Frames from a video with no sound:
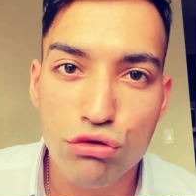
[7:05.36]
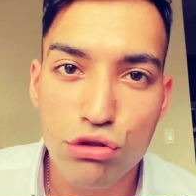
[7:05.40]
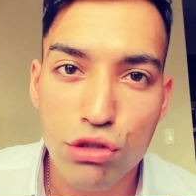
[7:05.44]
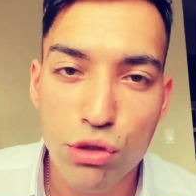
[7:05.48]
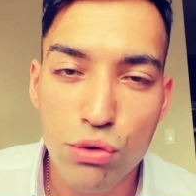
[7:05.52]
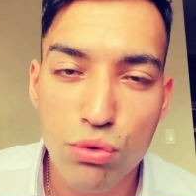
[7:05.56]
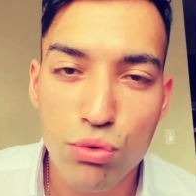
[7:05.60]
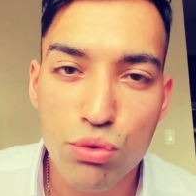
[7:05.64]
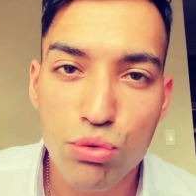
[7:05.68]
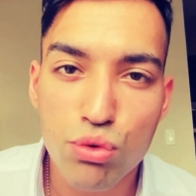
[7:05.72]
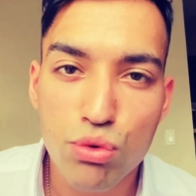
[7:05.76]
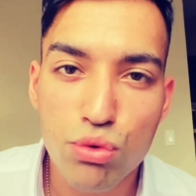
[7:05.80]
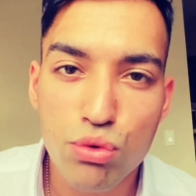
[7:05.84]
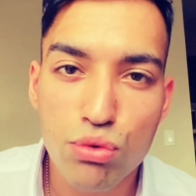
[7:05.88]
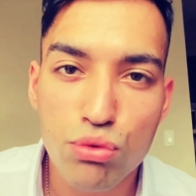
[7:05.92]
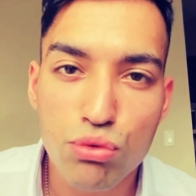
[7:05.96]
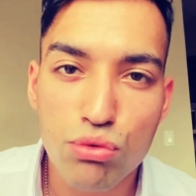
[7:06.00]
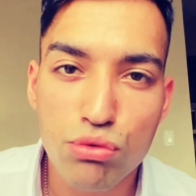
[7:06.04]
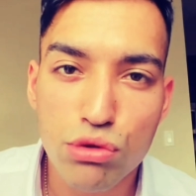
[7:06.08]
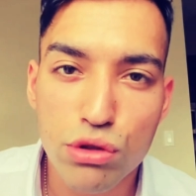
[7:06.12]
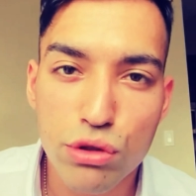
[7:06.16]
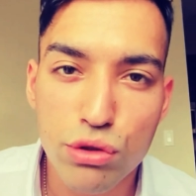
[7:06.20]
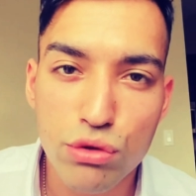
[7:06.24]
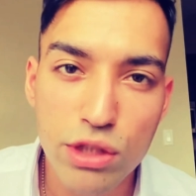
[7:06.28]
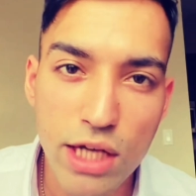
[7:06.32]
two
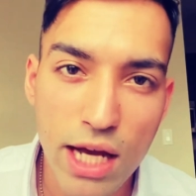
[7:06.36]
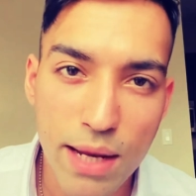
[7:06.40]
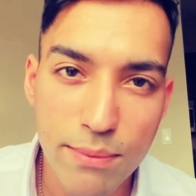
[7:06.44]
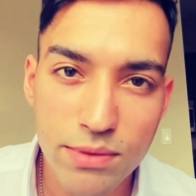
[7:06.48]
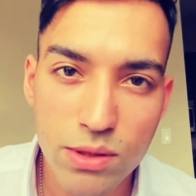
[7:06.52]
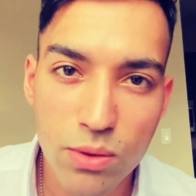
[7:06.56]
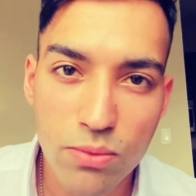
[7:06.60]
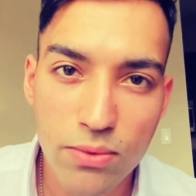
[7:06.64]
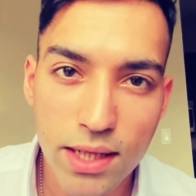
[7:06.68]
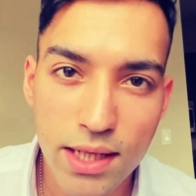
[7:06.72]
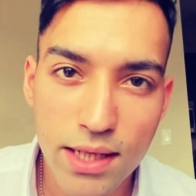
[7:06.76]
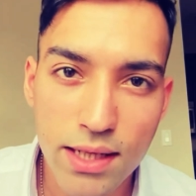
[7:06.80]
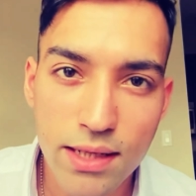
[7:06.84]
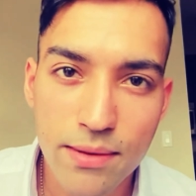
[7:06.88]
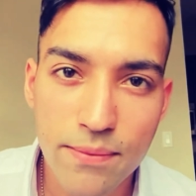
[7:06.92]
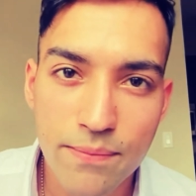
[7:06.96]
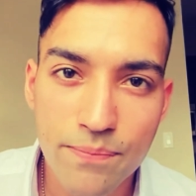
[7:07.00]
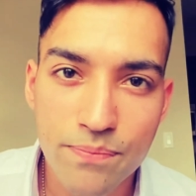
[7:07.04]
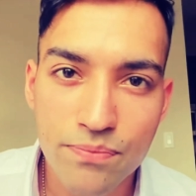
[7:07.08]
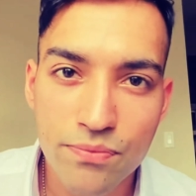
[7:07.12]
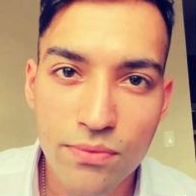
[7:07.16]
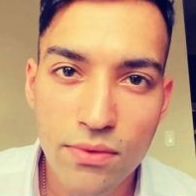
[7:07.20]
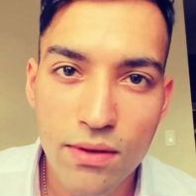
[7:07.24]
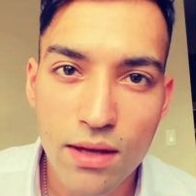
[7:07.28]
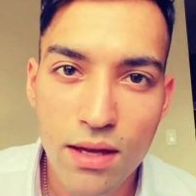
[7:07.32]
times a week,
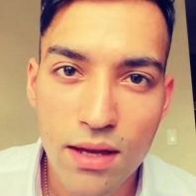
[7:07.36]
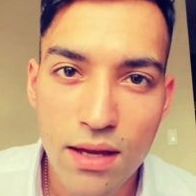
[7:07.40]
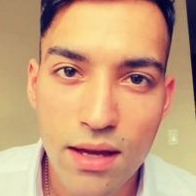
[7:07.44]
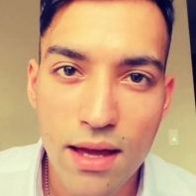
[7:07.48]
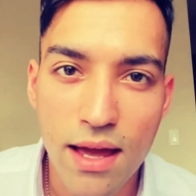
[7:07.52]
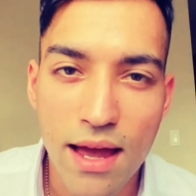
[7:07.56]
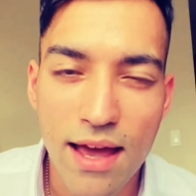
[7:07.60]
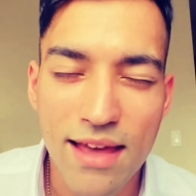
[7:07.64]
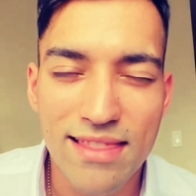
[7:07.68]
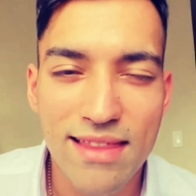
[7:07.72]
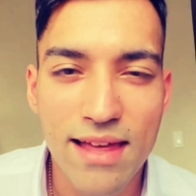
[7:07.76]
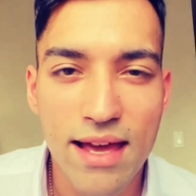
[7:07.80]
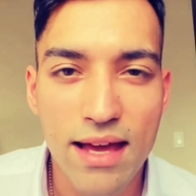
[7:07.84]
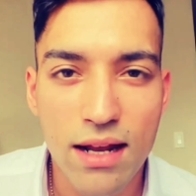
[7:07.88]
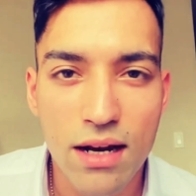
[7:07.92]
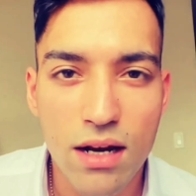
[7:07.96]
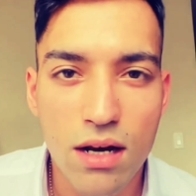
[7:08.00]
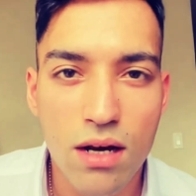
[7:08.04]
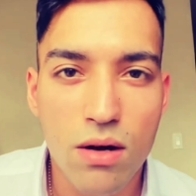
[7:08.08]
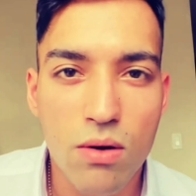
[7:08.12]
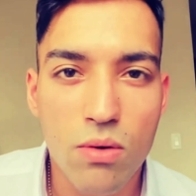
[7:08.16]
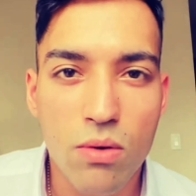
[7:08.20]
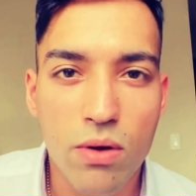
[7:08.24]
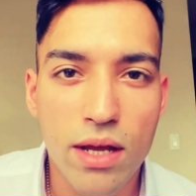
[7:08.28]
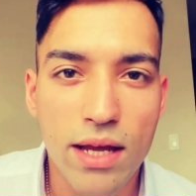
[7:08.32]
and
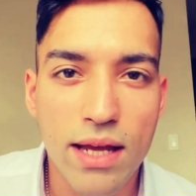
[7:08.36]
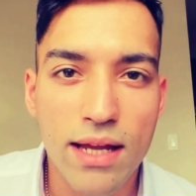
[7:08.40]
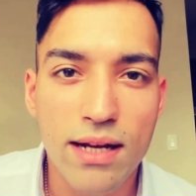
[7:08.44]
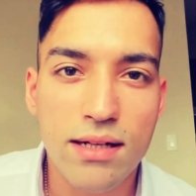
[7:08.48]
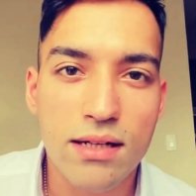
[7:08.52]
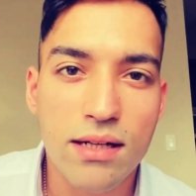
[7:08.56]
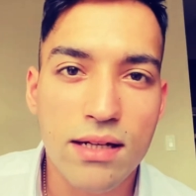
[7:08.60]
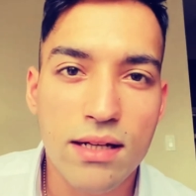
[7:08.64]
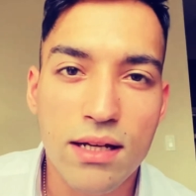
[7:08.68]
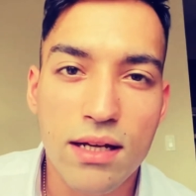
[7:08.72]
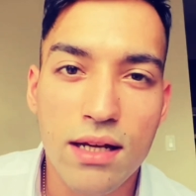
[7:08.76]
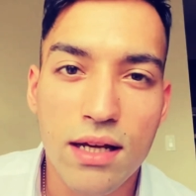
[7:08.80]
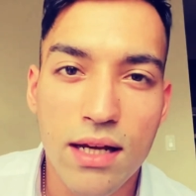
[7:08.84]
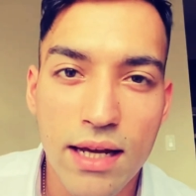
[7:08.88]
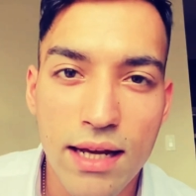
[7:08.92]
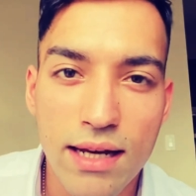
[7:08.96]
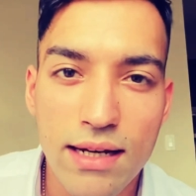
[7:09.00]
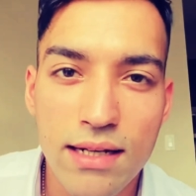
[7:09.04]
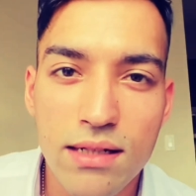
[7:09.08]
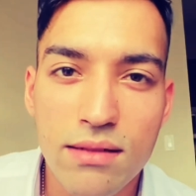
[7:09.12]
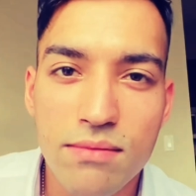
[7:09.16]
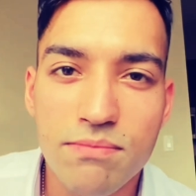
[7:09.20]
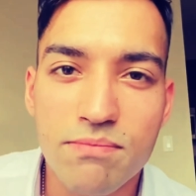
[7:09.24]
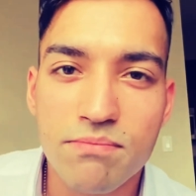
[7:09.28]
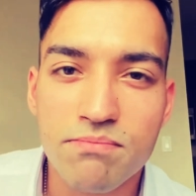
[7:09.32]
then
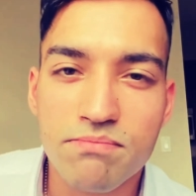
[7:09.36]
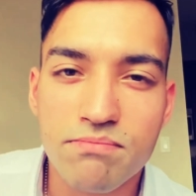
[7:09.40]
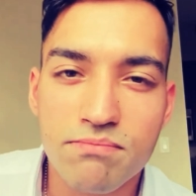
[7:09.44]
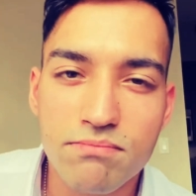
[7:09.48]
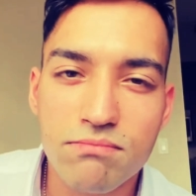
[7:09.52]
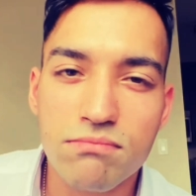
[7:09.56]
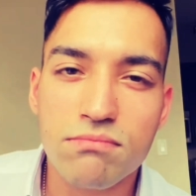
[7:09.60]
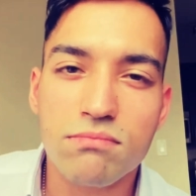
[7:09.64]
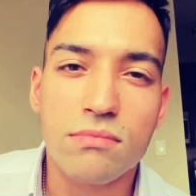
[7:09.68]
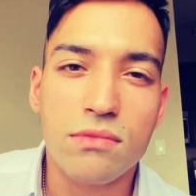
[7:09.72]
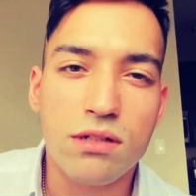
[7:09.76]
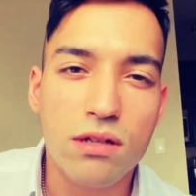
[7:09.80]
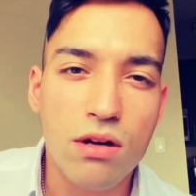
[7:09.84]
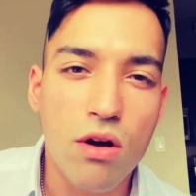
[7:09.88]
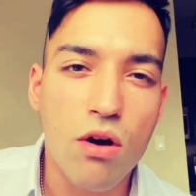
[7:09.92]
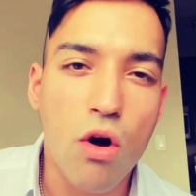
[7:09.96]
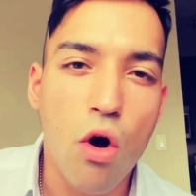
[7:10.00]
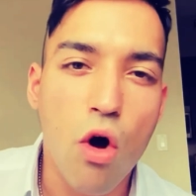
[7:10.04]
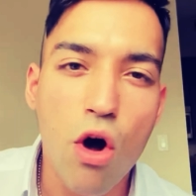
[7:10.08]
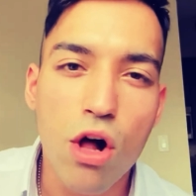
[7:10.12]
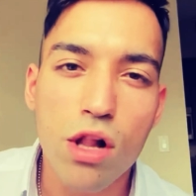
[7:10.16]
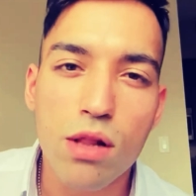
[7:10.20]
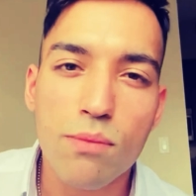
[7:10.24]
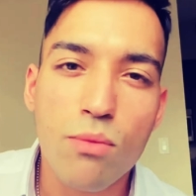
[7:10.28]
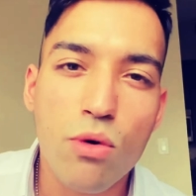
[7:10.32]
it'll
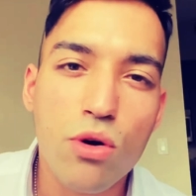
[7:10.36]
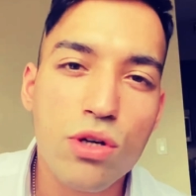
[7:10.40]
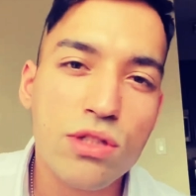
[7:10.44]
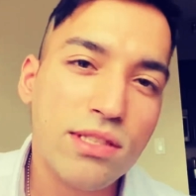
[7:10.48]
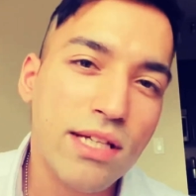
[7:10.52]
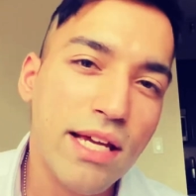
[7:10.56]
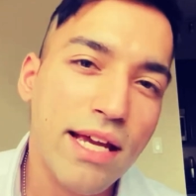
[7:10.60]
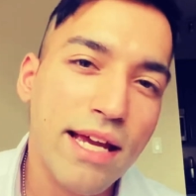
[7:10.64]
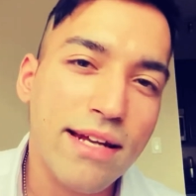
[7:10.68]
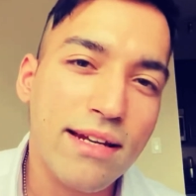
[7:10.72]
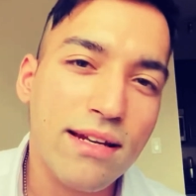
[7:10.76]
almost,